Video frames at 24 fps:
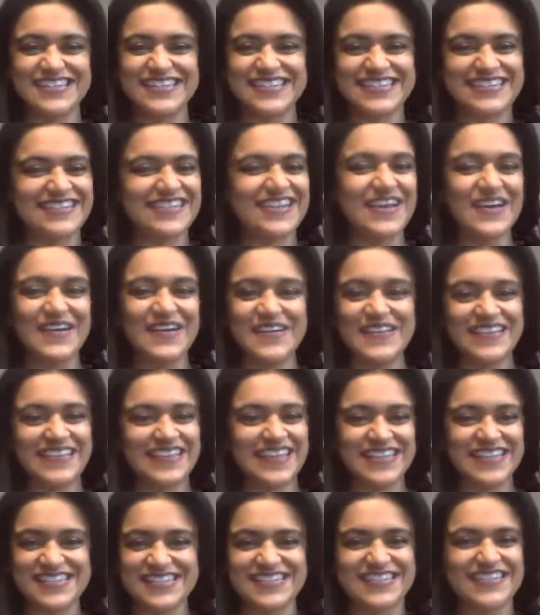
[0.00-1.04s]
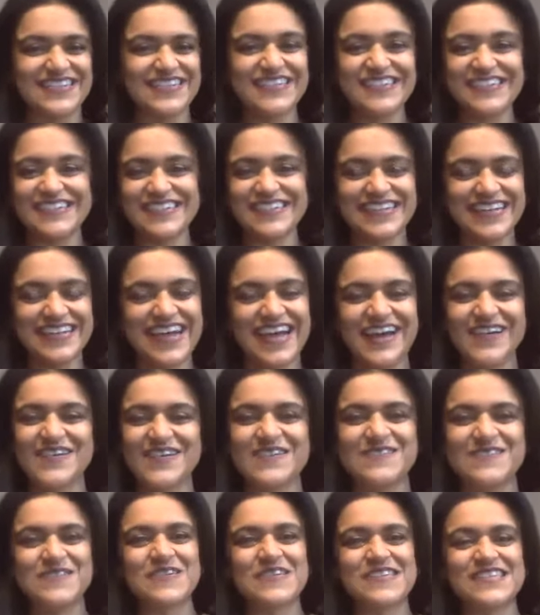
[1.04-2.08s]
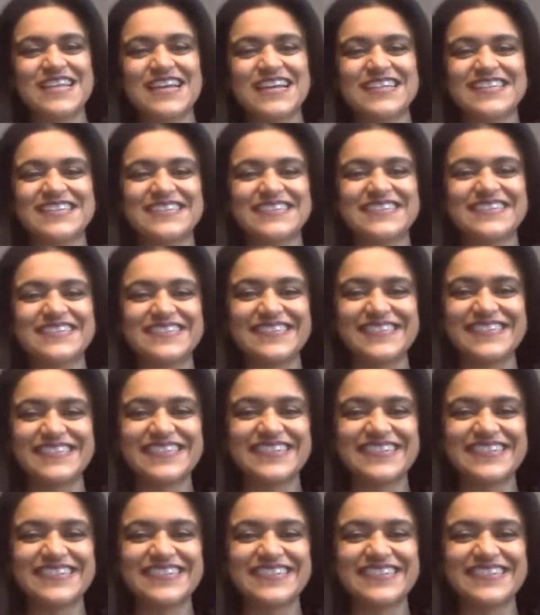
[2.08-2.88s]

Just know that that's not how it was at all.